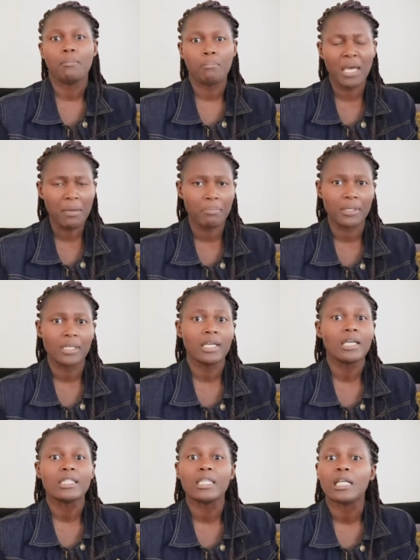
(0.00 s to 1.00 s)

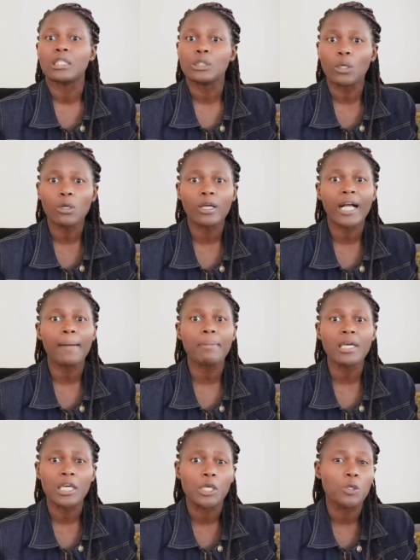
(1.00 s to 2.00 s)
Maybe there'll no longer
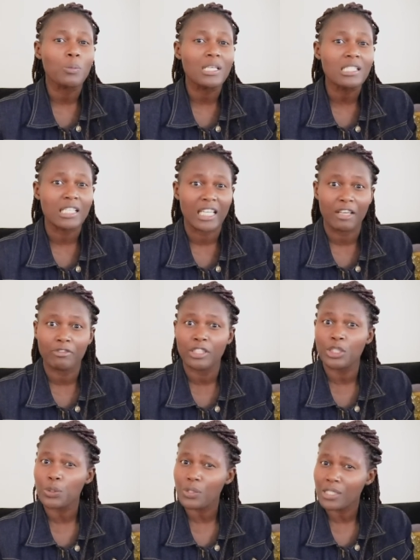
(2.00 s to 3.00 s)
be humans left to